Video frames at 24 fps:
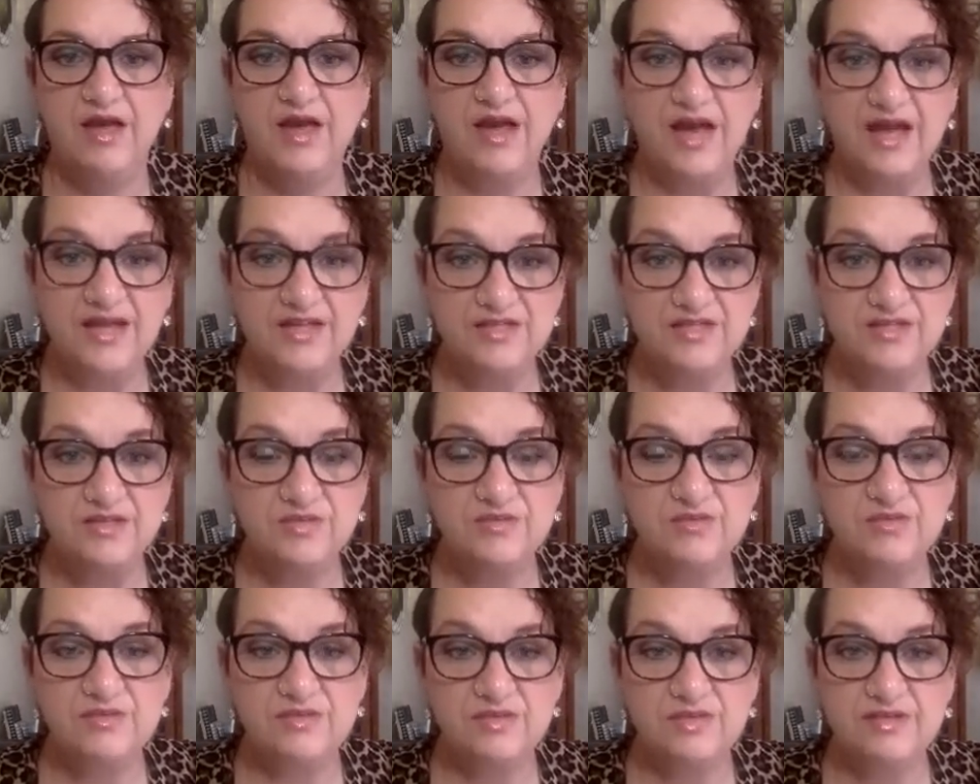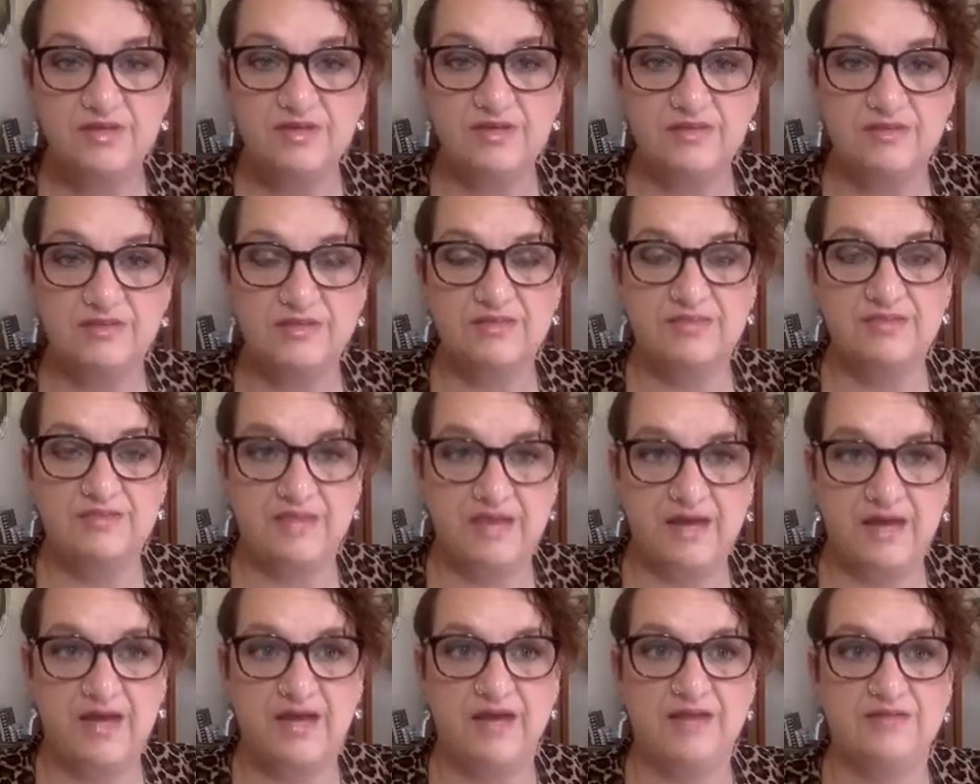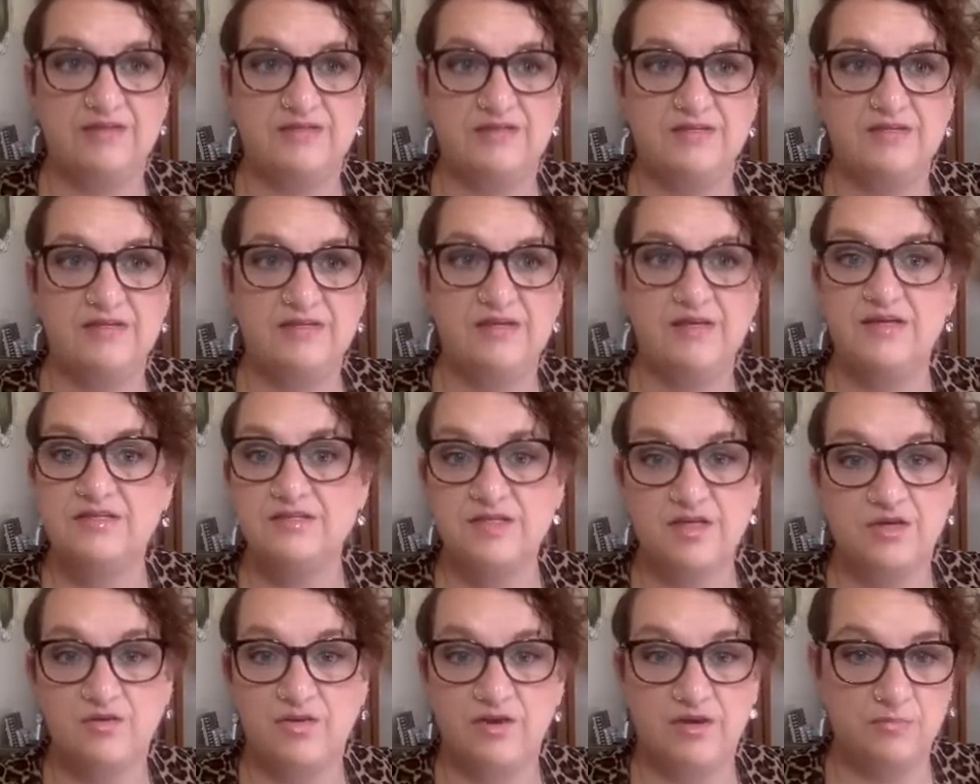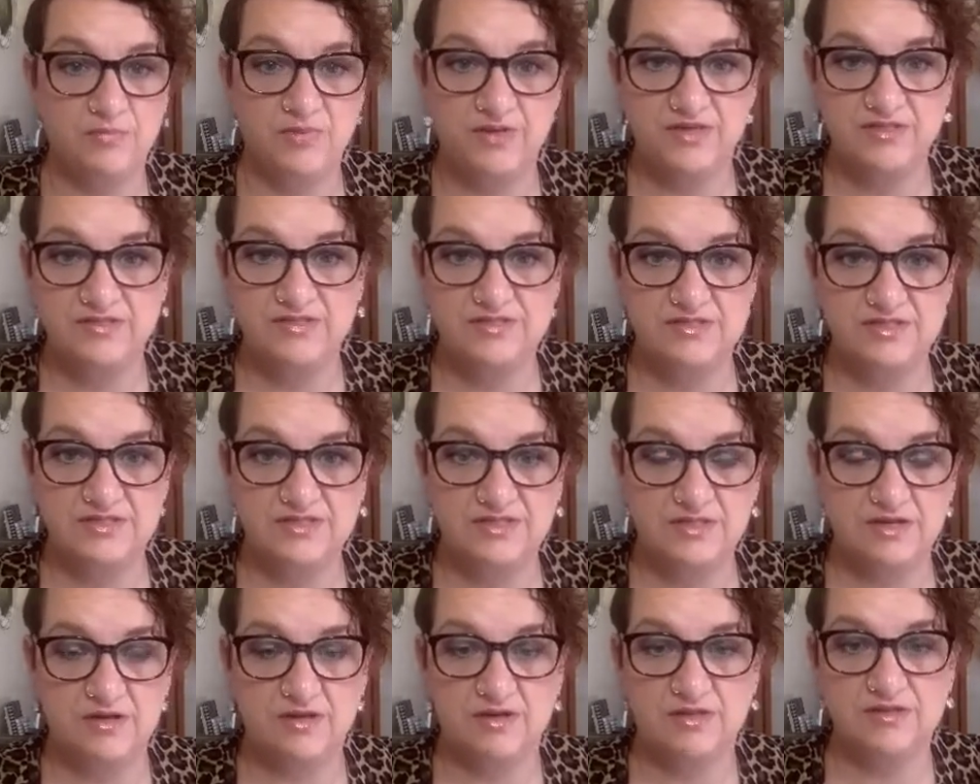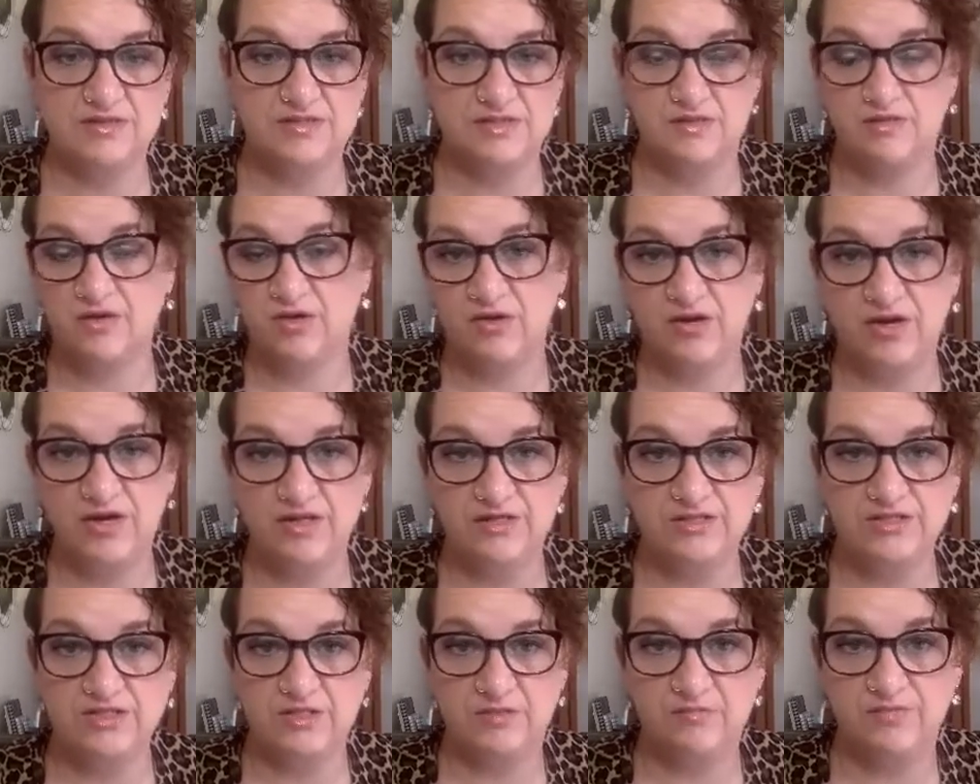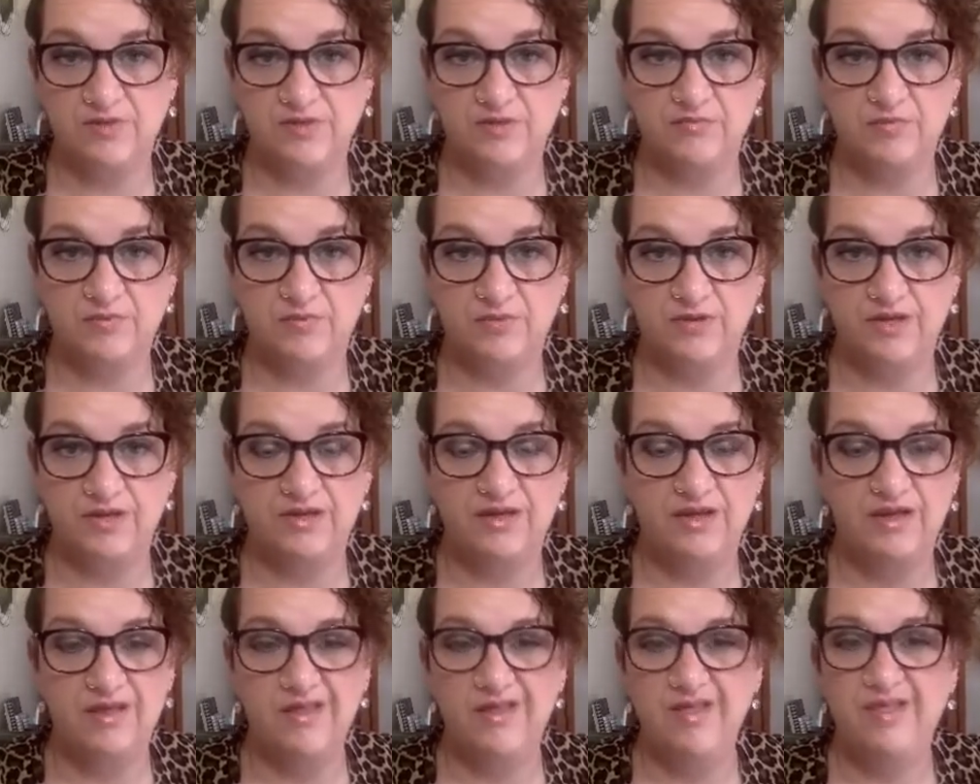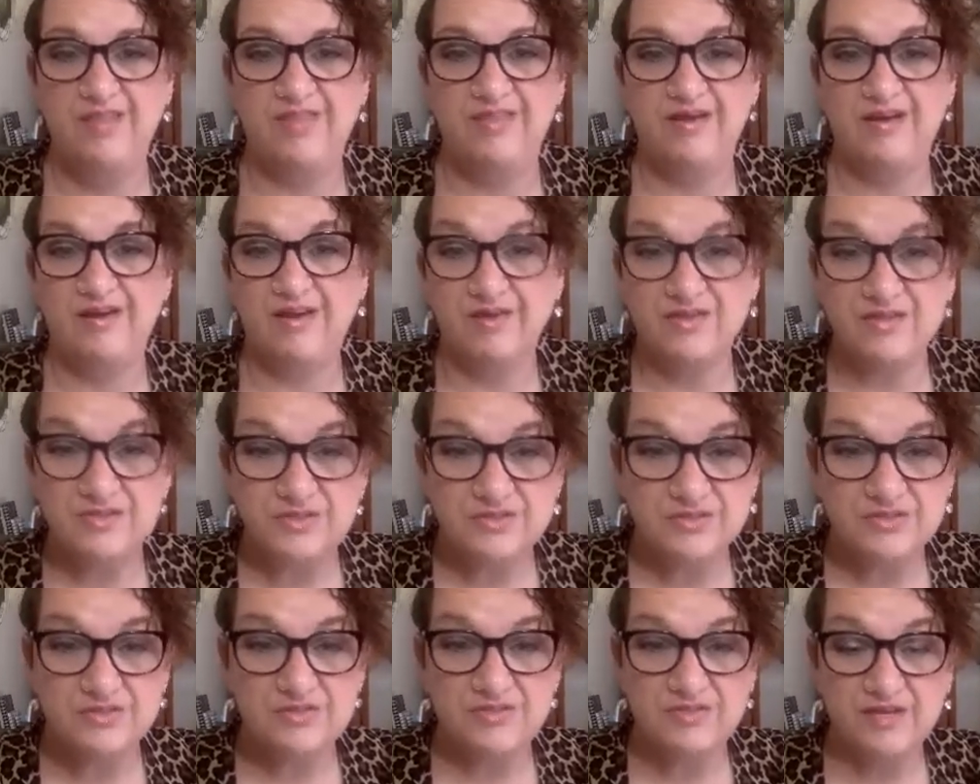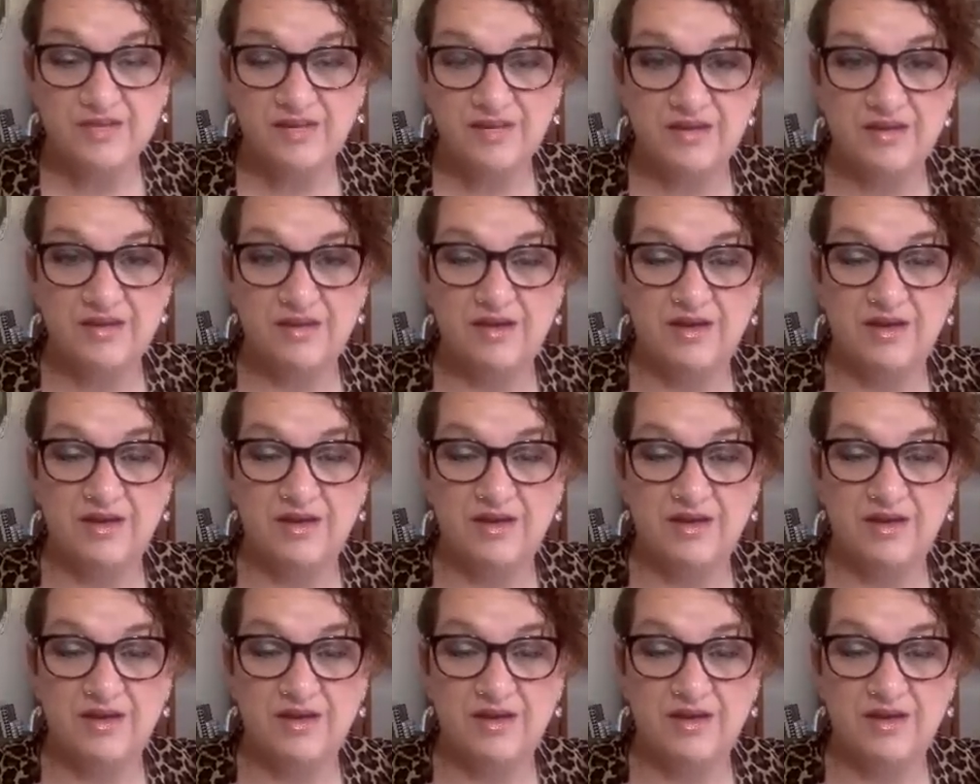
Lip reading: I do think that that is a great place to start. It's a great jumping point. There are all sorts of like